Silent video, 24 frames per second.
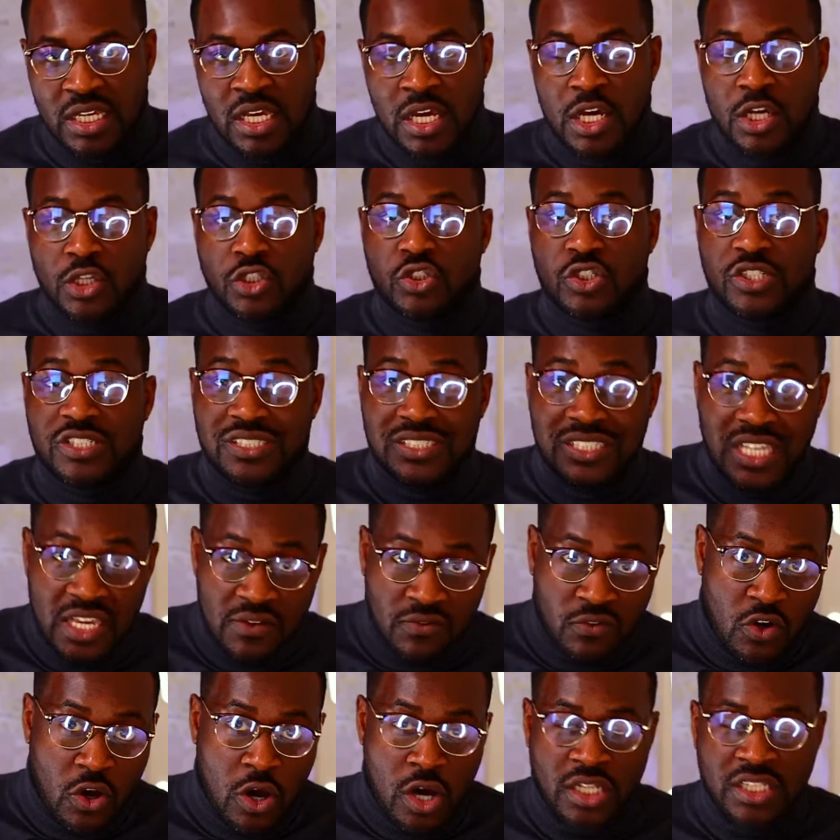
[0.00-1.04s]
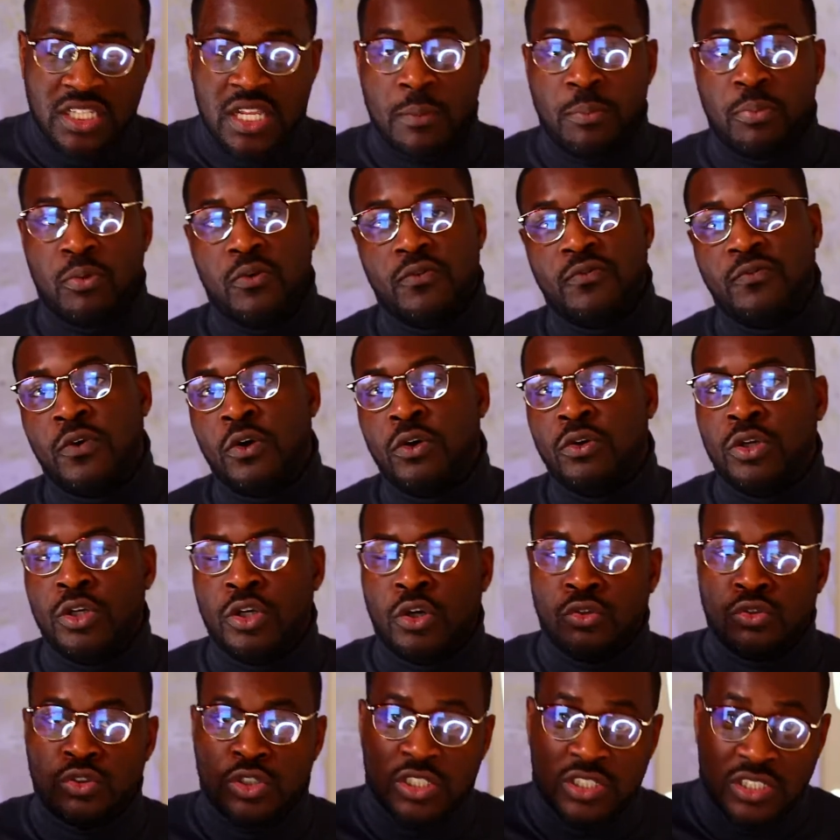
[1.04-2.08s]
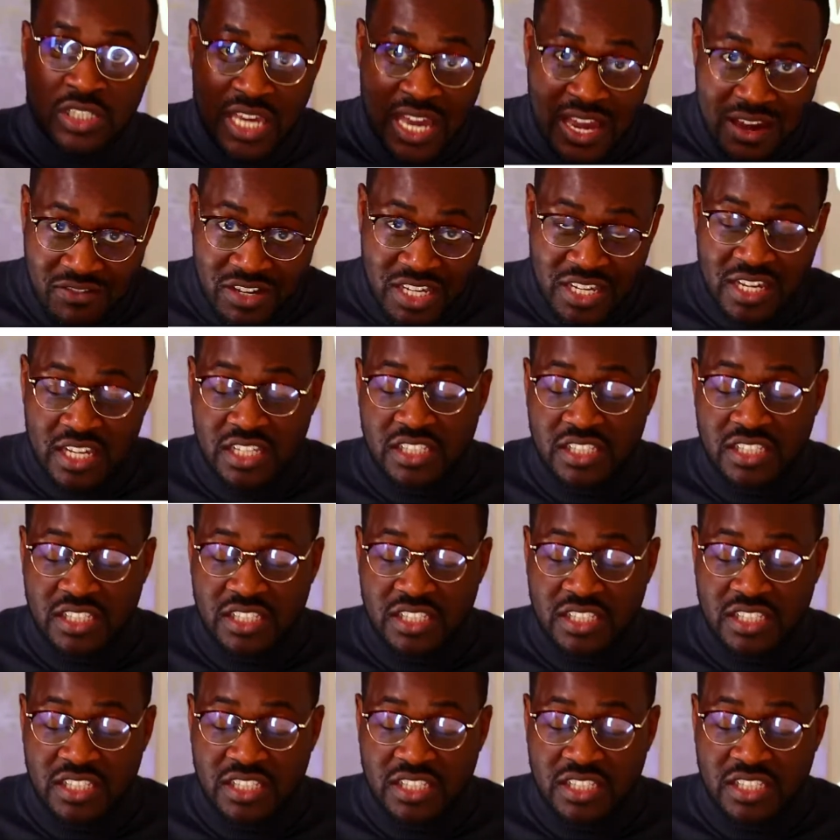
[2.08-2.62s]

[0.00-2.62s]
to safeguard their portfolio, to carry